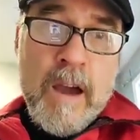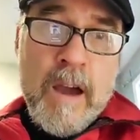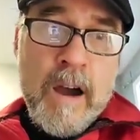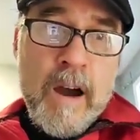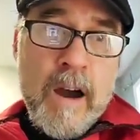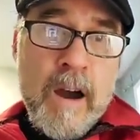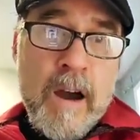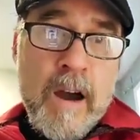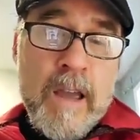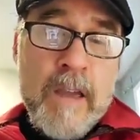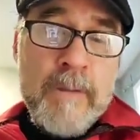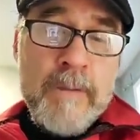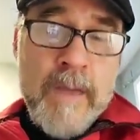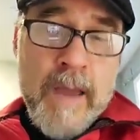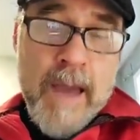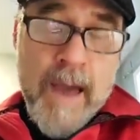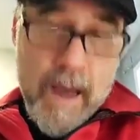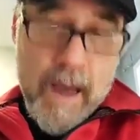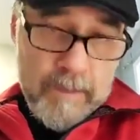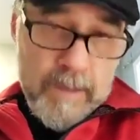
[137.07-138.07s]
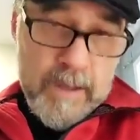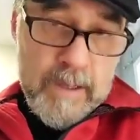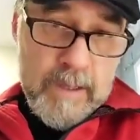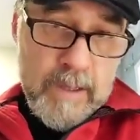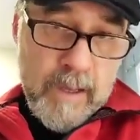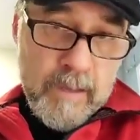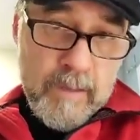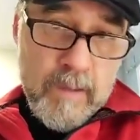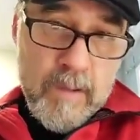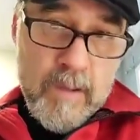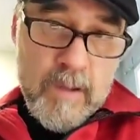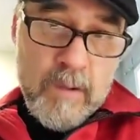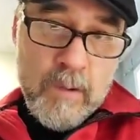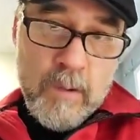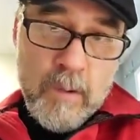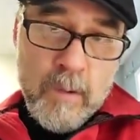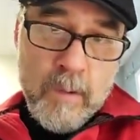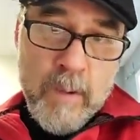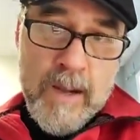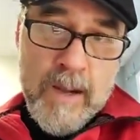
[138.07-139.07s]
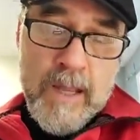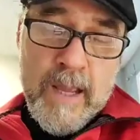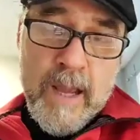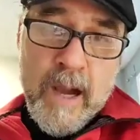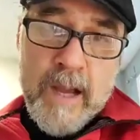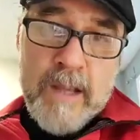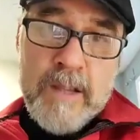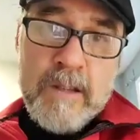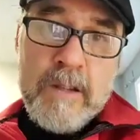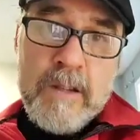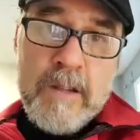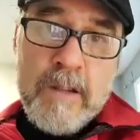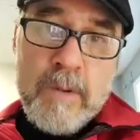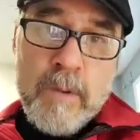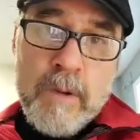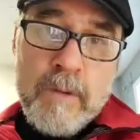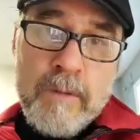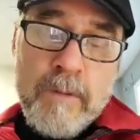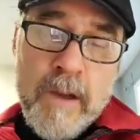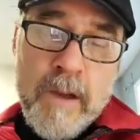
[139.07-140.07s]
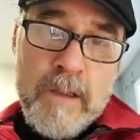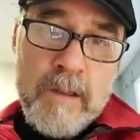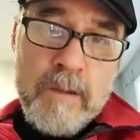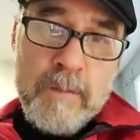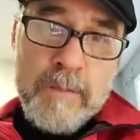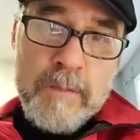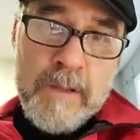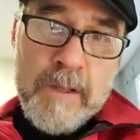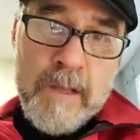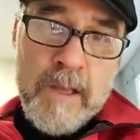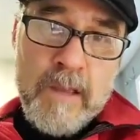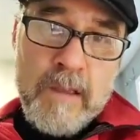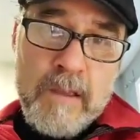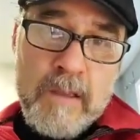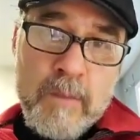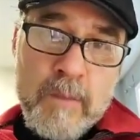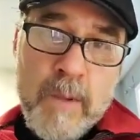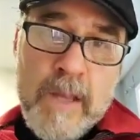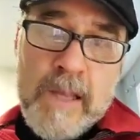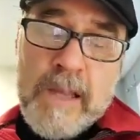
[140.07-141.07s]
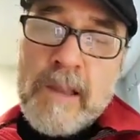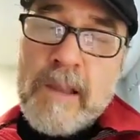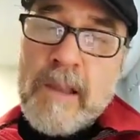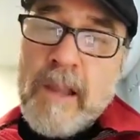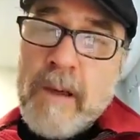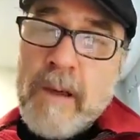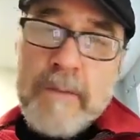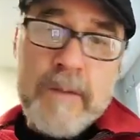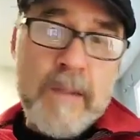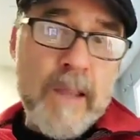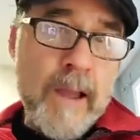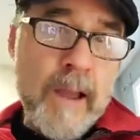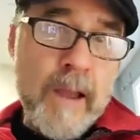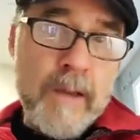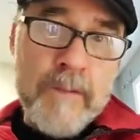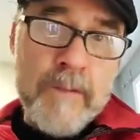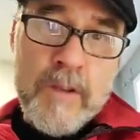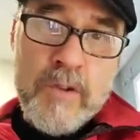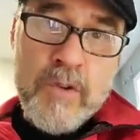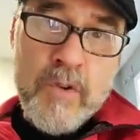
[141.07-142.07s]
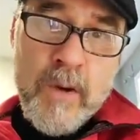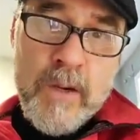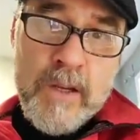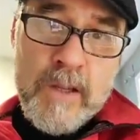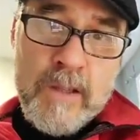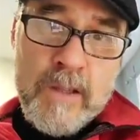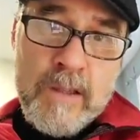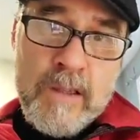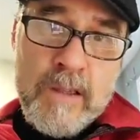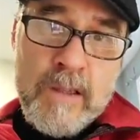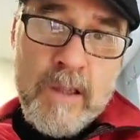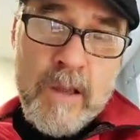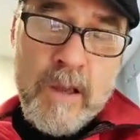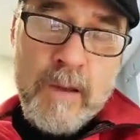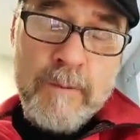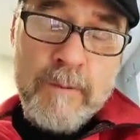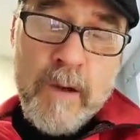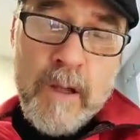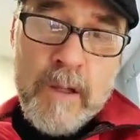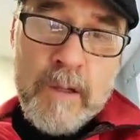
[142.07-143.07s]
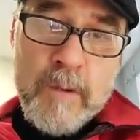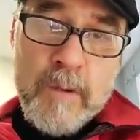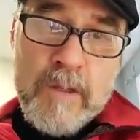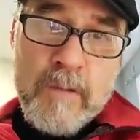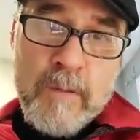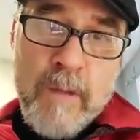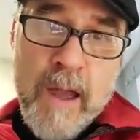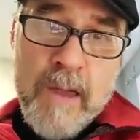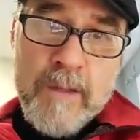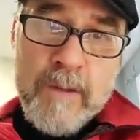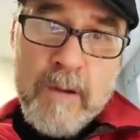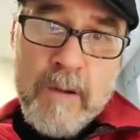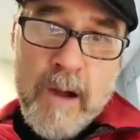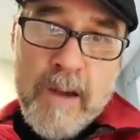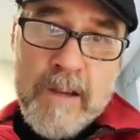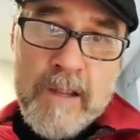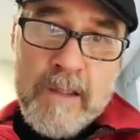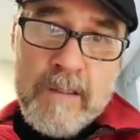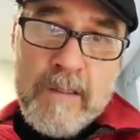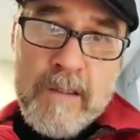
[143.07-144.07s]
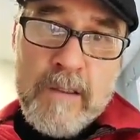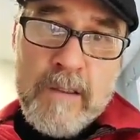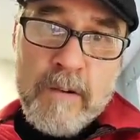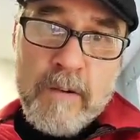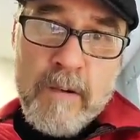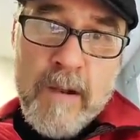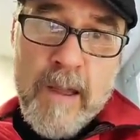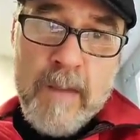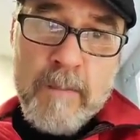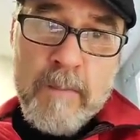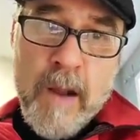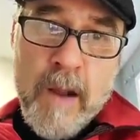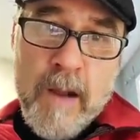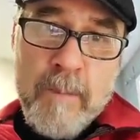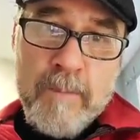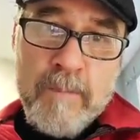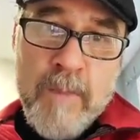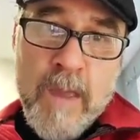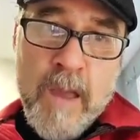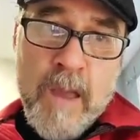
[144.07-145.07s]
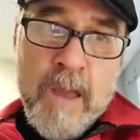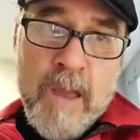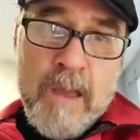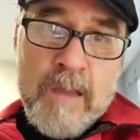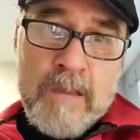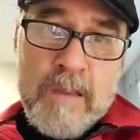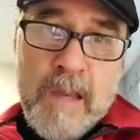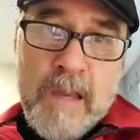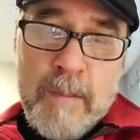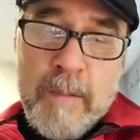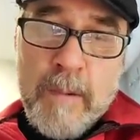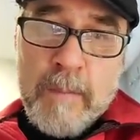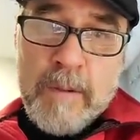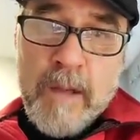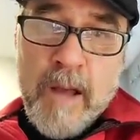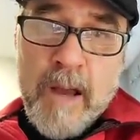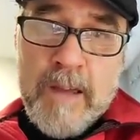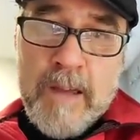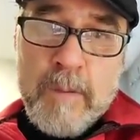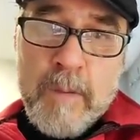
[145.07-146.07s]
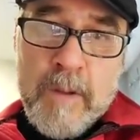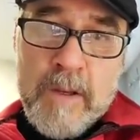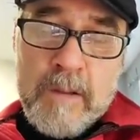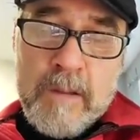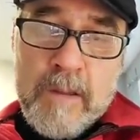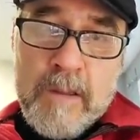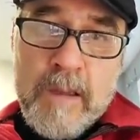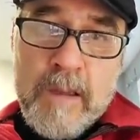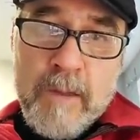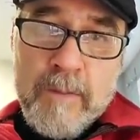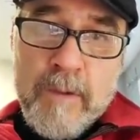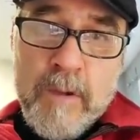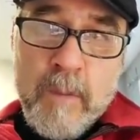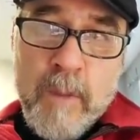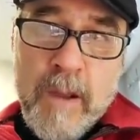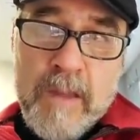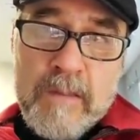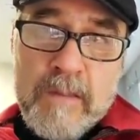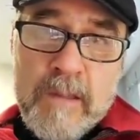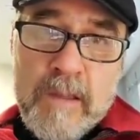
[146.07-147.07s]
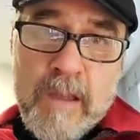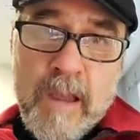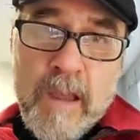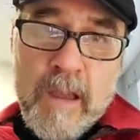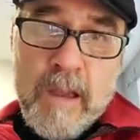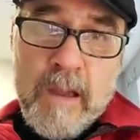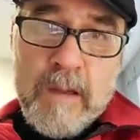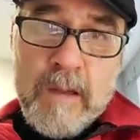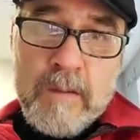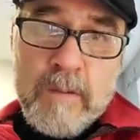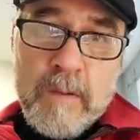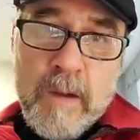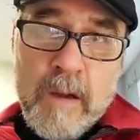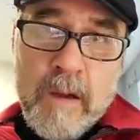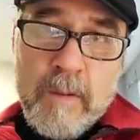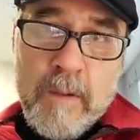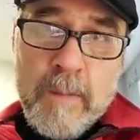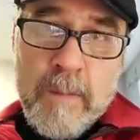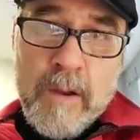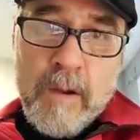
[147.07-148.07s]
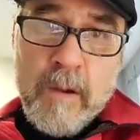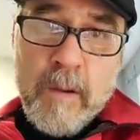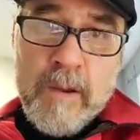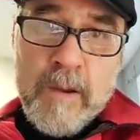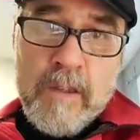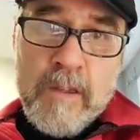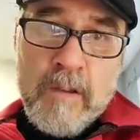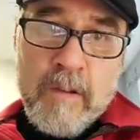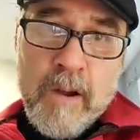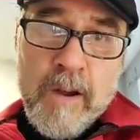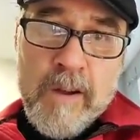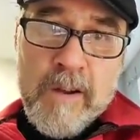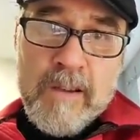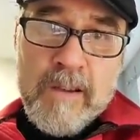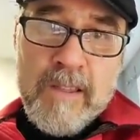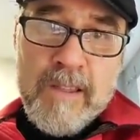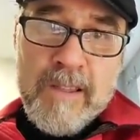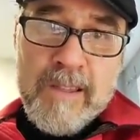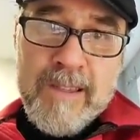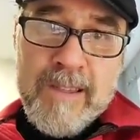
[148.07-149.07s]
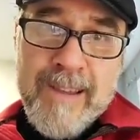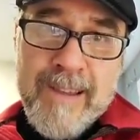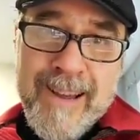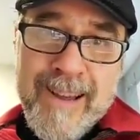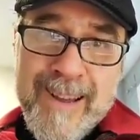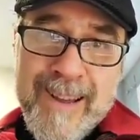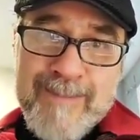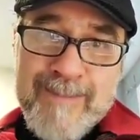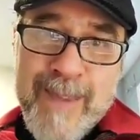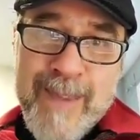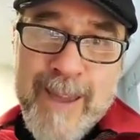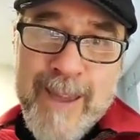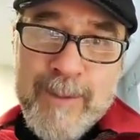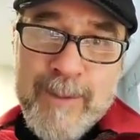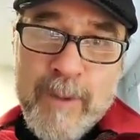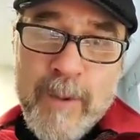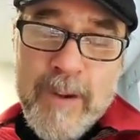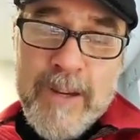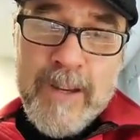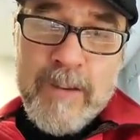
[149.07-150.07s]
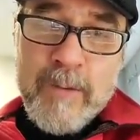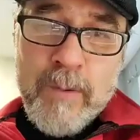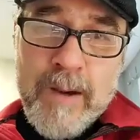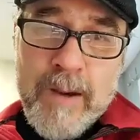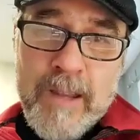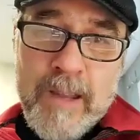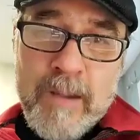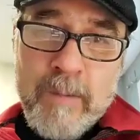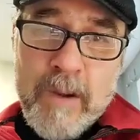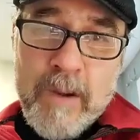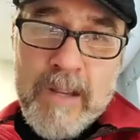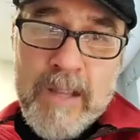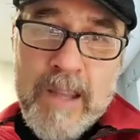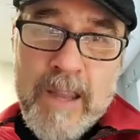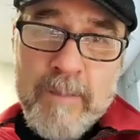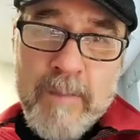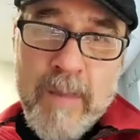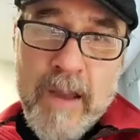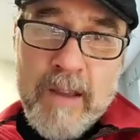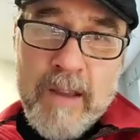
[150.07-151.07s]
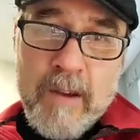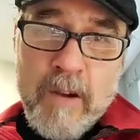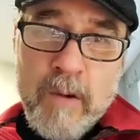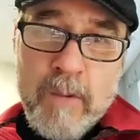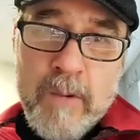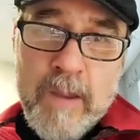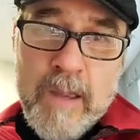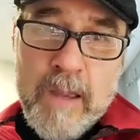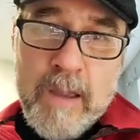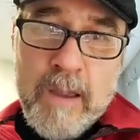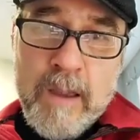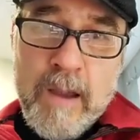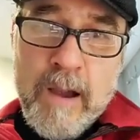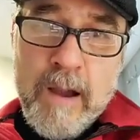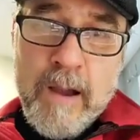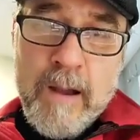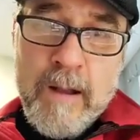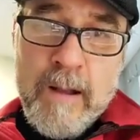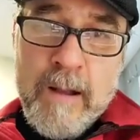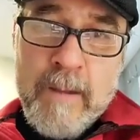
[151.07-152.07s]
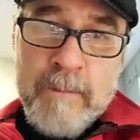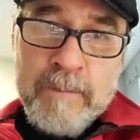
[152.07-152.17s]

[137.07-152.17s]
If you haven't done so already, I do invite you, please. We'd love to have you join us, follow us rather, on Instagram. As the name implies, we do this every Wednesday, and we've been going strong since May of 2020. Want to keep that going.